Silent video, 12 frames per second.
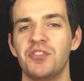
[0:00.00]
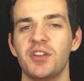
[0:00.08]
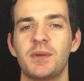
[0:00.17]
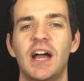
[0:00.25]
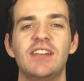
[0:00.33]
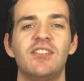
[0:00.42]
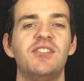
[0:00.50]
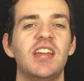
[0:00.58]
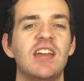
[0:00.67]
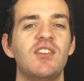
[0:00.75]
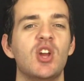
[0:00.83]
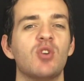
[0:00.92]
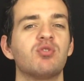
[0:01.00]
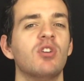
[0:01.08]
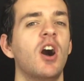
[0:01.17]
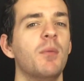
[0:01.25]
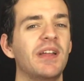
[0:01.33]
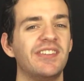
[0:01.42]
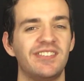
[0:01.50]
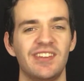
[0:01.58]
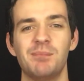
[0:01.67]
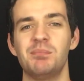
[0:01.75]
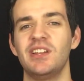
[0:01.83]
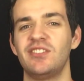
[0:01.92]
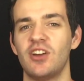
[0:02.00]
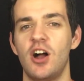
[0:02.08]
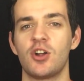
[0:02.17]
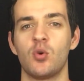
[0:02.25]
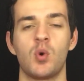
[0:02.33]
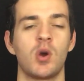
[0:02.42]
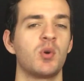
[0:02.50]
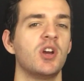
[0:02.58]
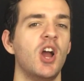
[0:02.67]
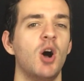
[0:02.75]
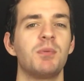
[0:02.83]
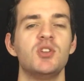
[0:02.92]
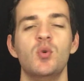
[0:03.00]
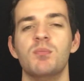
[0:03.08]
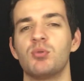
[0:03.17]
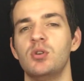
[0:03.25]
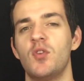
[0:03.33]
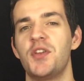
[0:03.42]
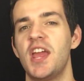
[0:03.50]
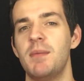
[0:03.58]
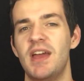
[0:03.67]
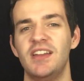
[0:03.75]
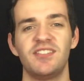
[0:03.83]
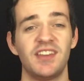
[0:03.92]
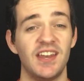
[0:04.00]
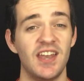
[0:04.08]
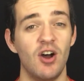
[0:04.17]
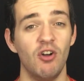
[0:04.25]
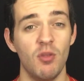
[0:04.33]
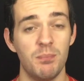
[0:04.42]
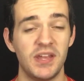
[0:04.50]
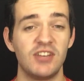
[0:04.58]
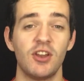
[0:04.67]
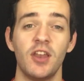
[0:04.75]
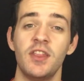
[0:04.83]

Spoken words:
What's up, guys? It's Dave here from SimplySoccer, where we are helping you improve your game and stand out on the pitch.